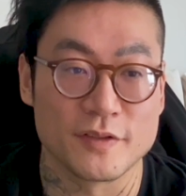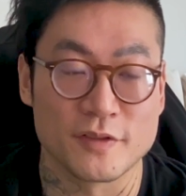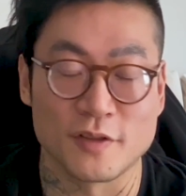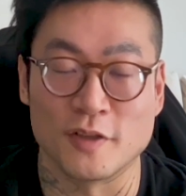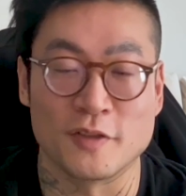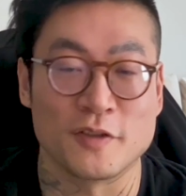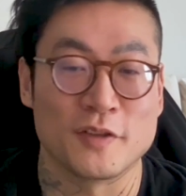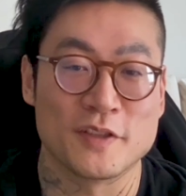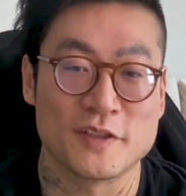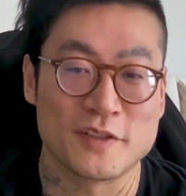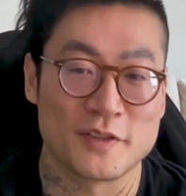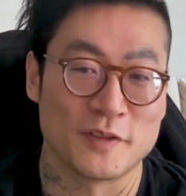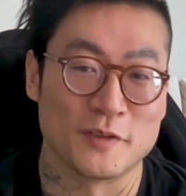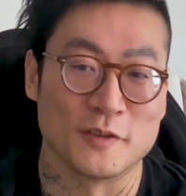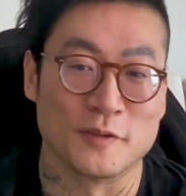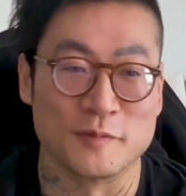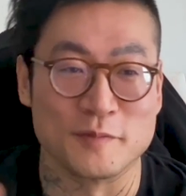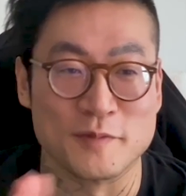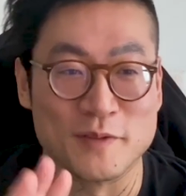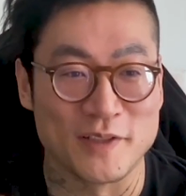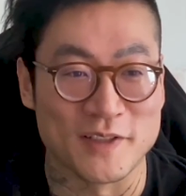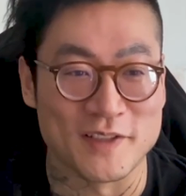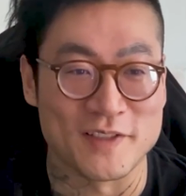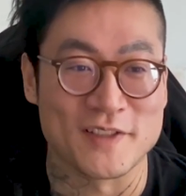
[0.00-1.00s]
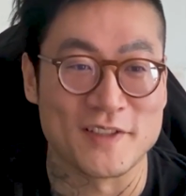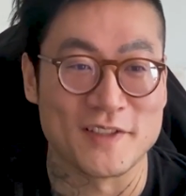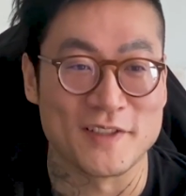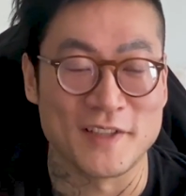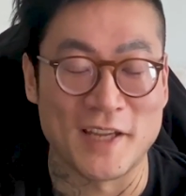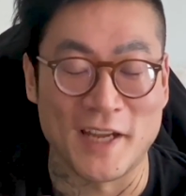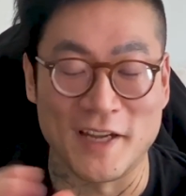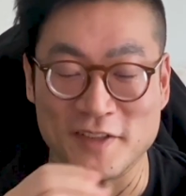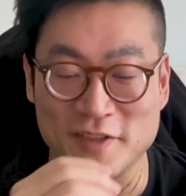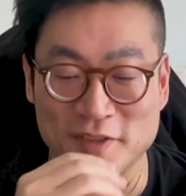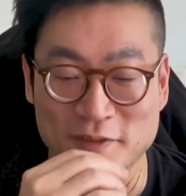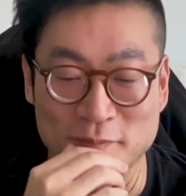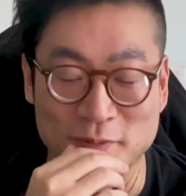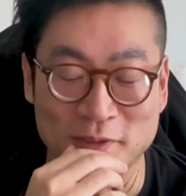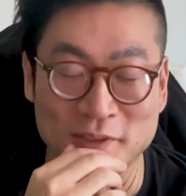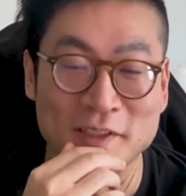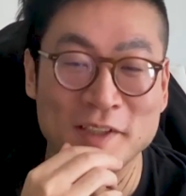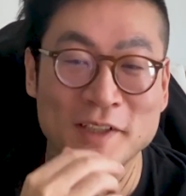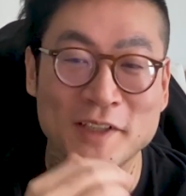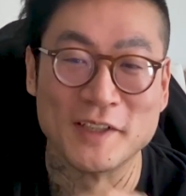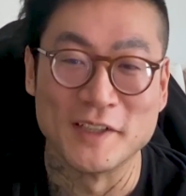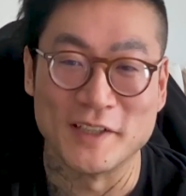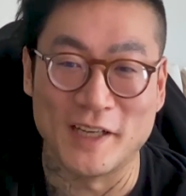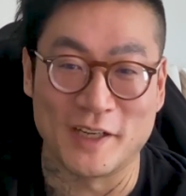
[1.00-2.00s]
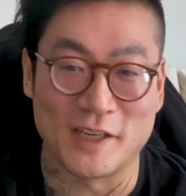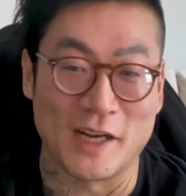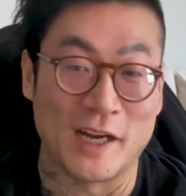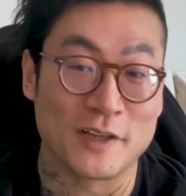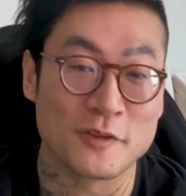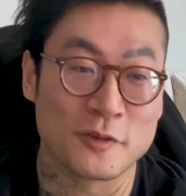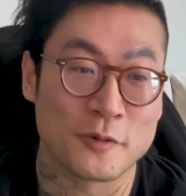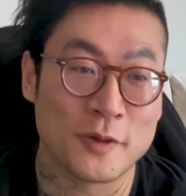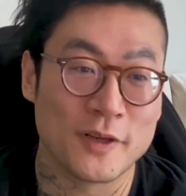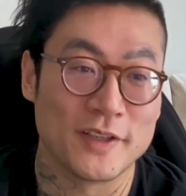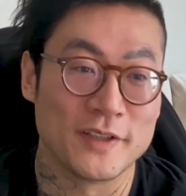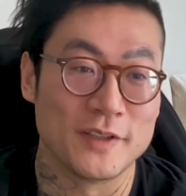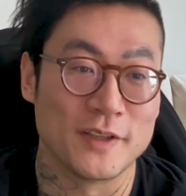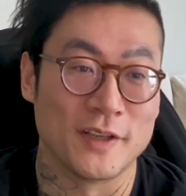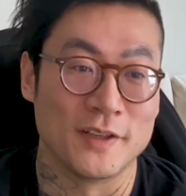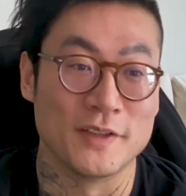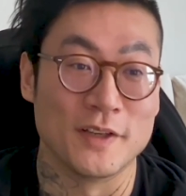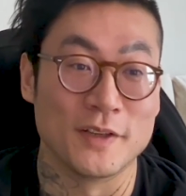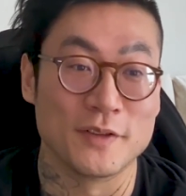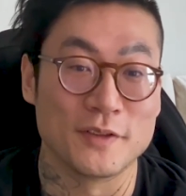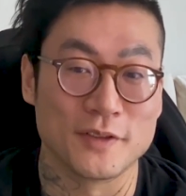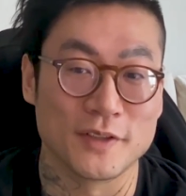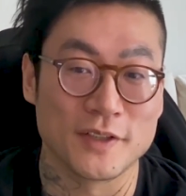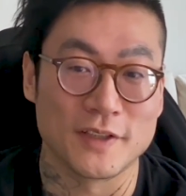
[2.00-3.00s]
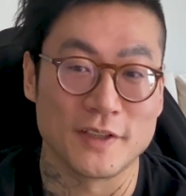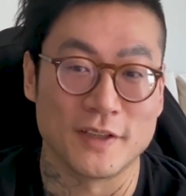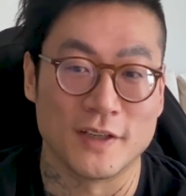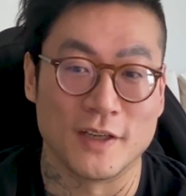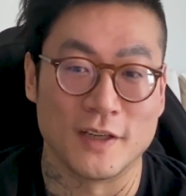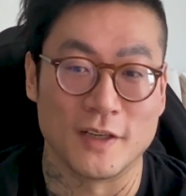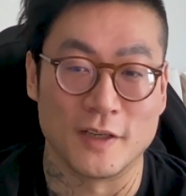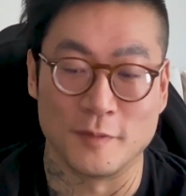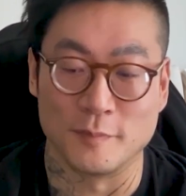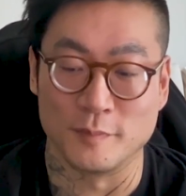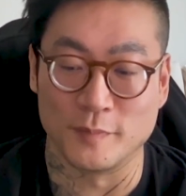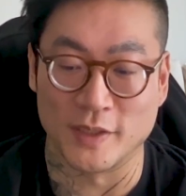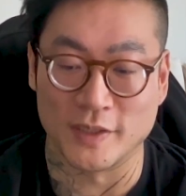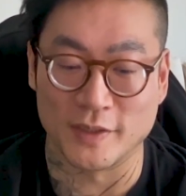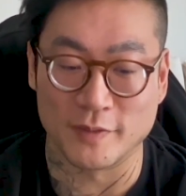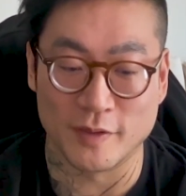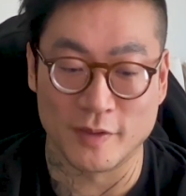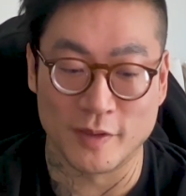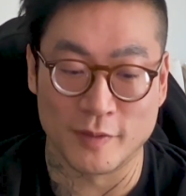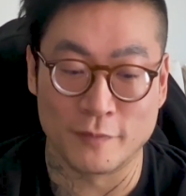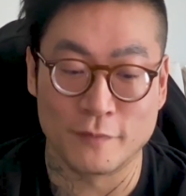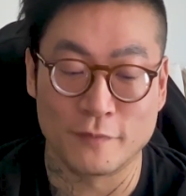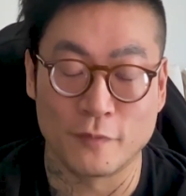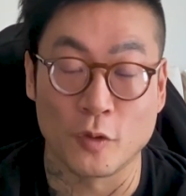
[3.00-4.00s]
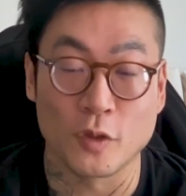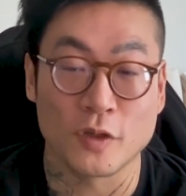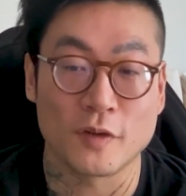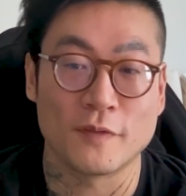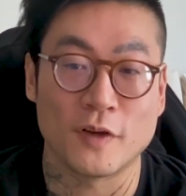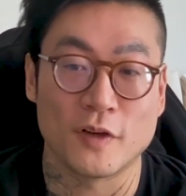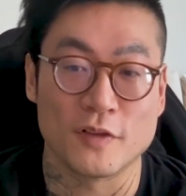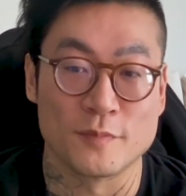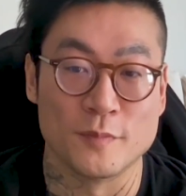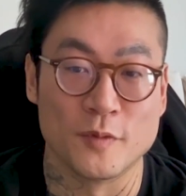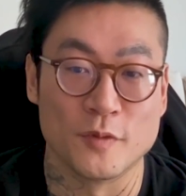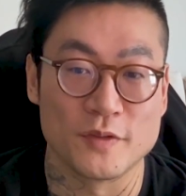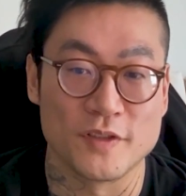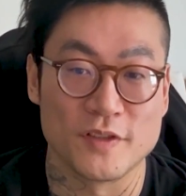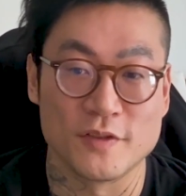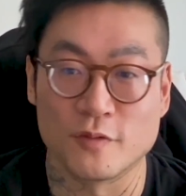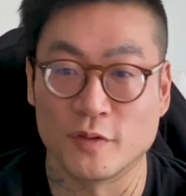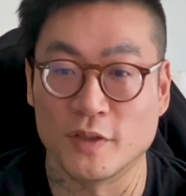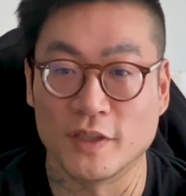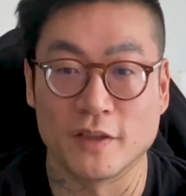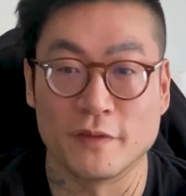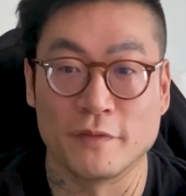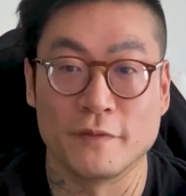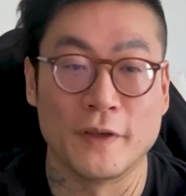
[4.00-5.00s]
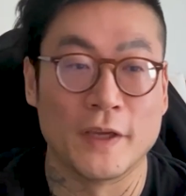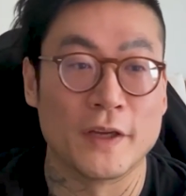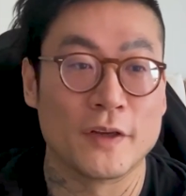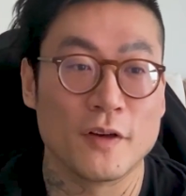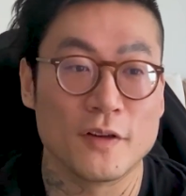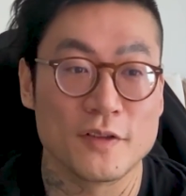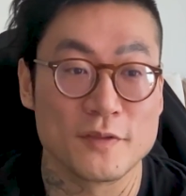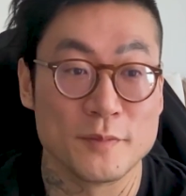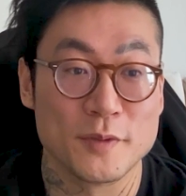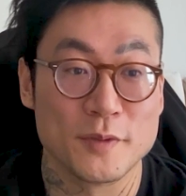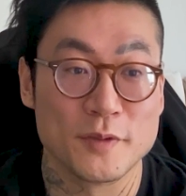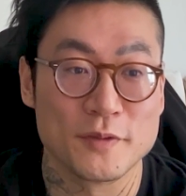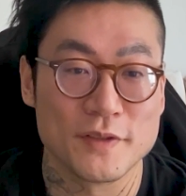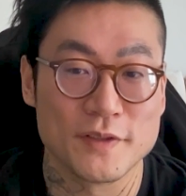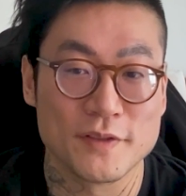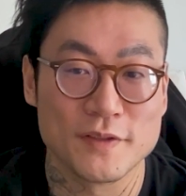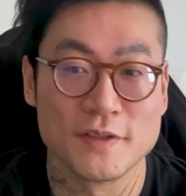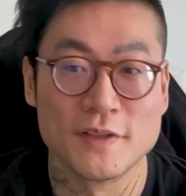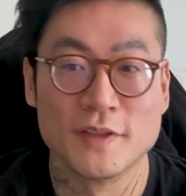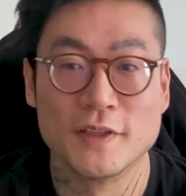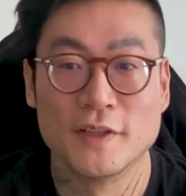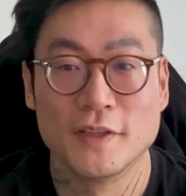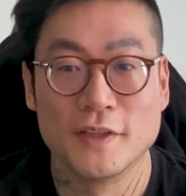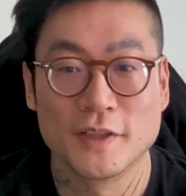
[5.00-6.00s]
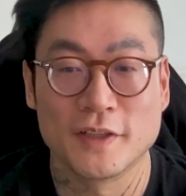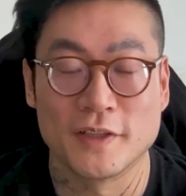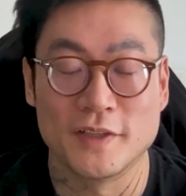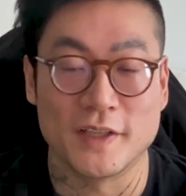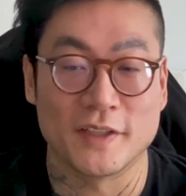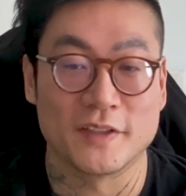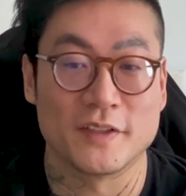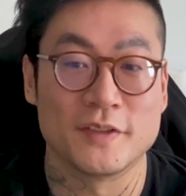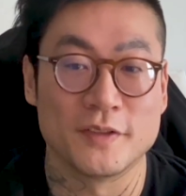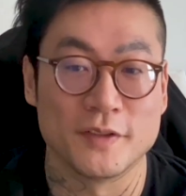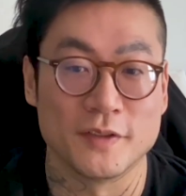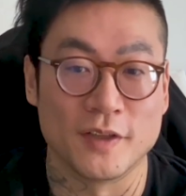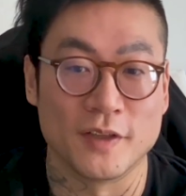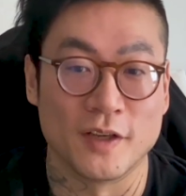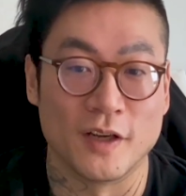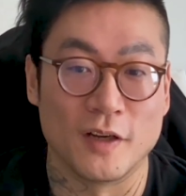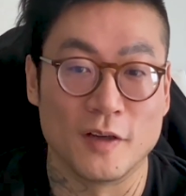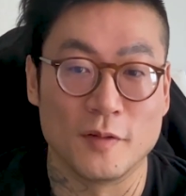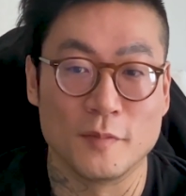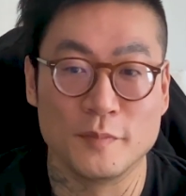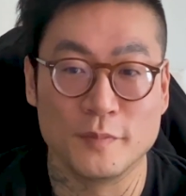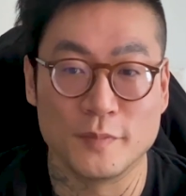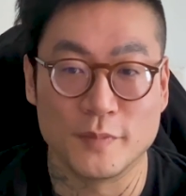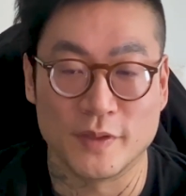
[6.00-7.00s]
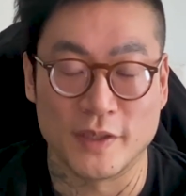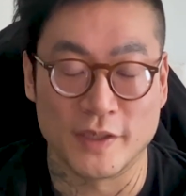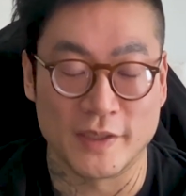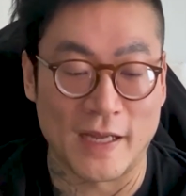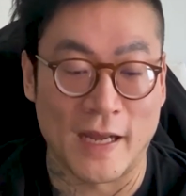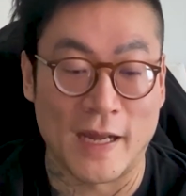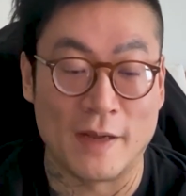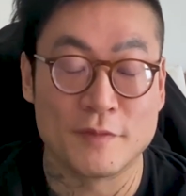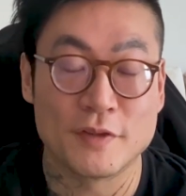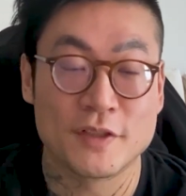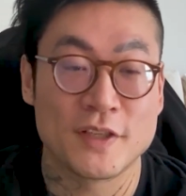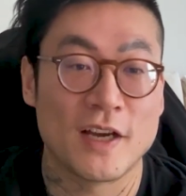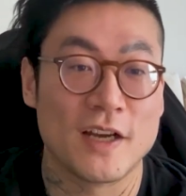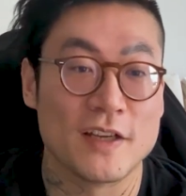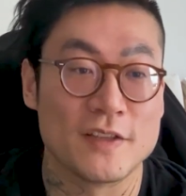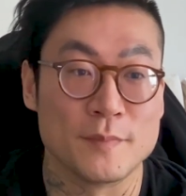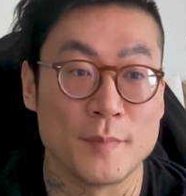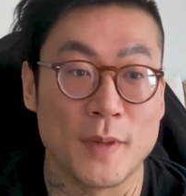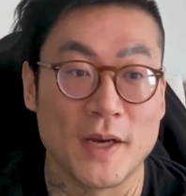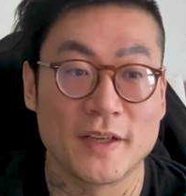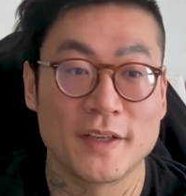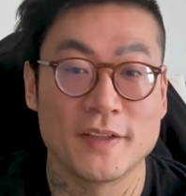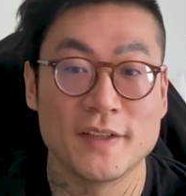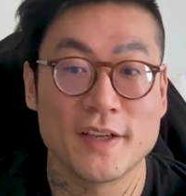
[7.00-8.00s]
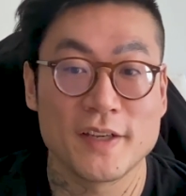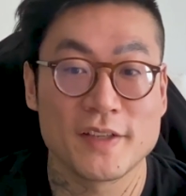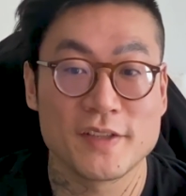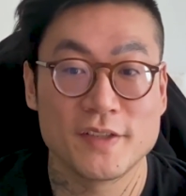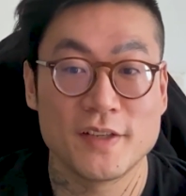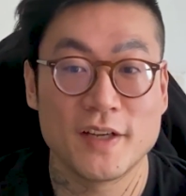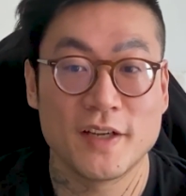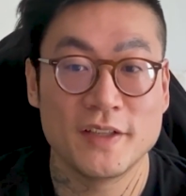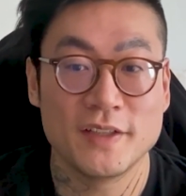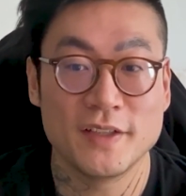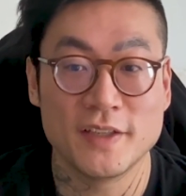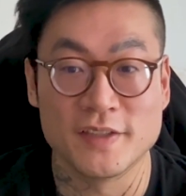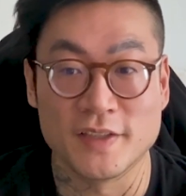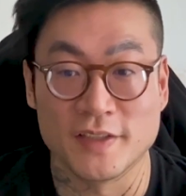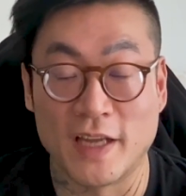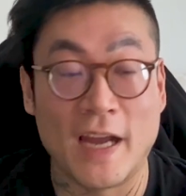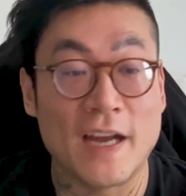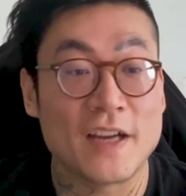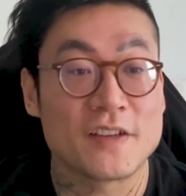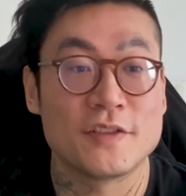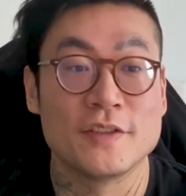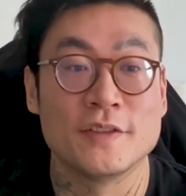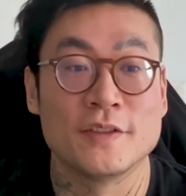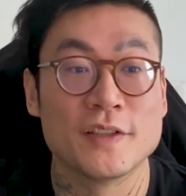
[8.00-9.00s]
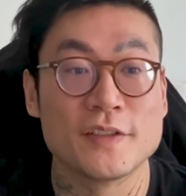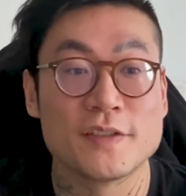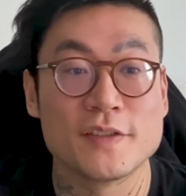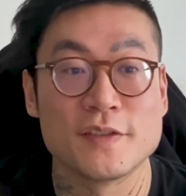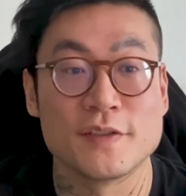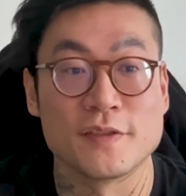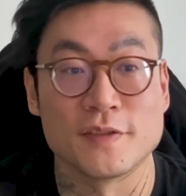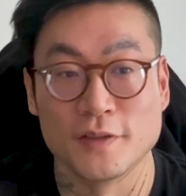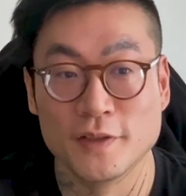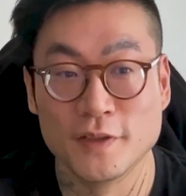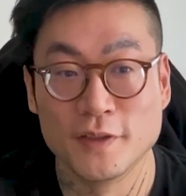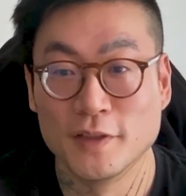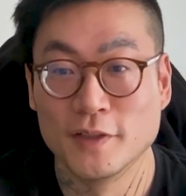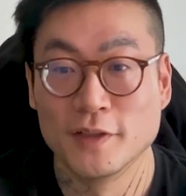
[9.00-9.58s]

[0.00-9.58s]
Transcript: So this is a little tangent, but I could create another like a fork of Osmosis or like a fake Osmosis connected to the hub, like advertise my connection ID as actually this is